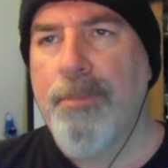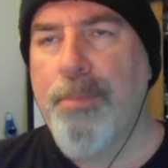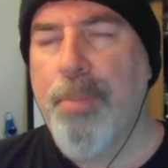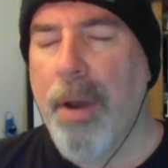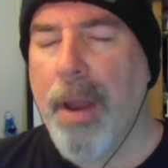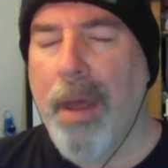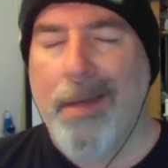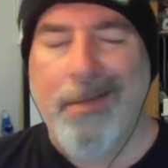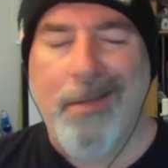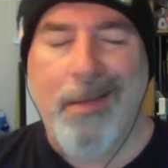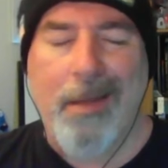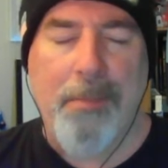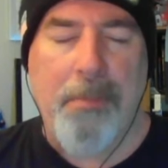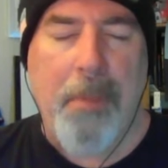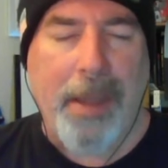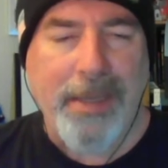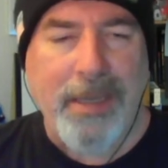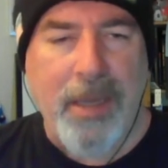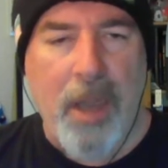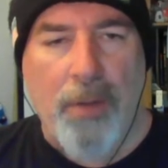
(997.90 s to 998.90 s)
But
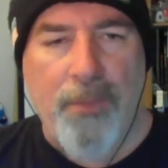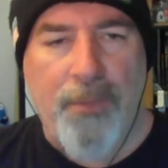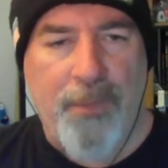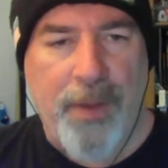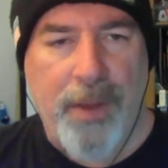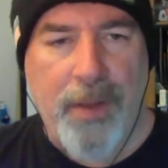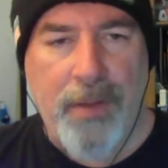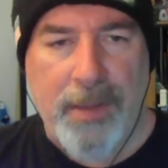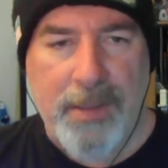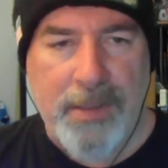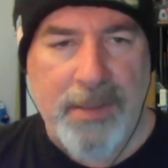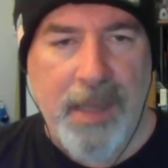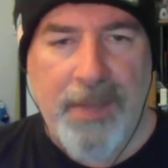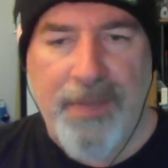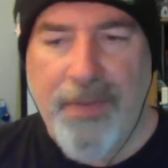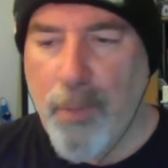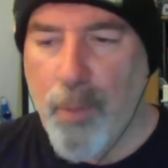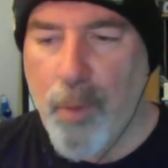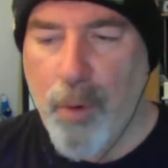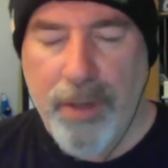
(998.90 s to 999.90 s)
my gut feeling said
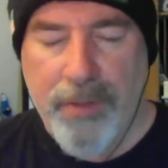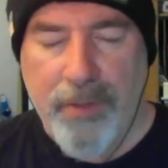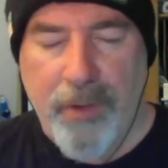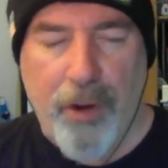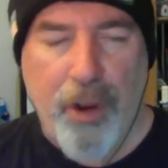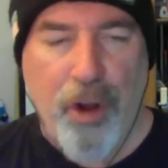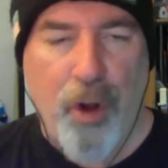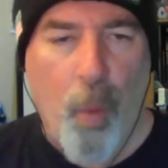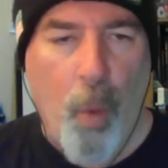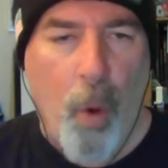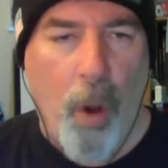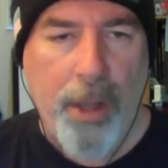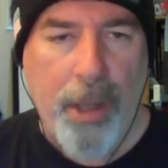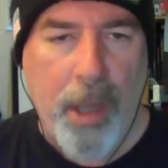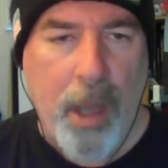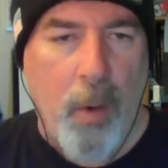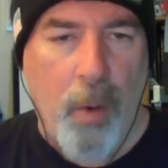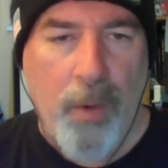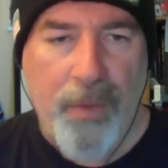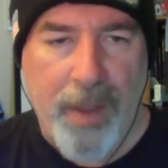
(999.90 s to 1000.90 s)
they're going to want to
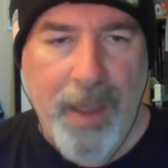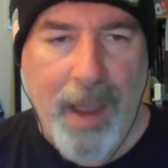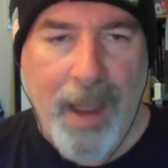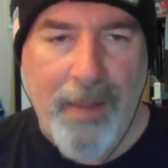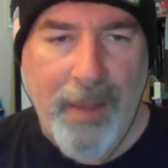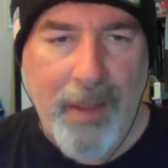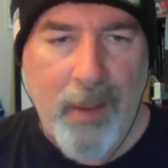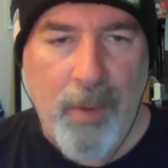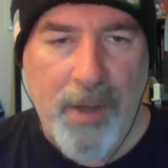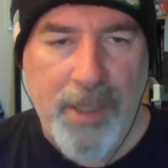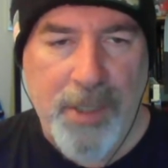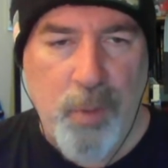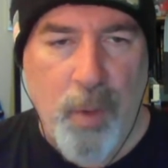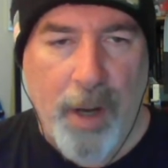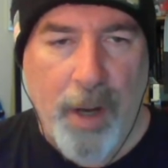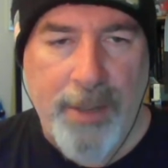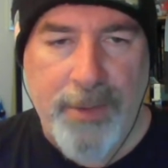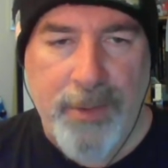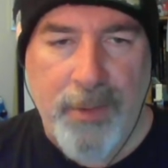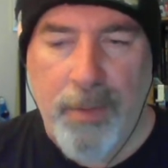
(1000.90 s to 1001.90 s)
go with a guy like Wes
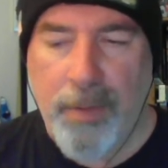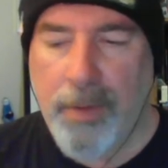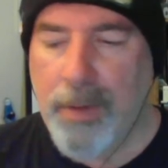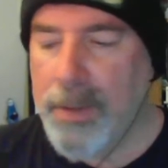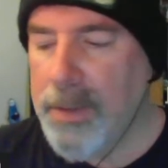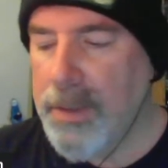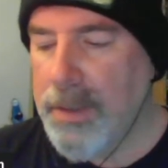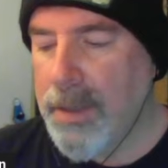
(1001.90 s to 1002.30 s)
Schweitzer.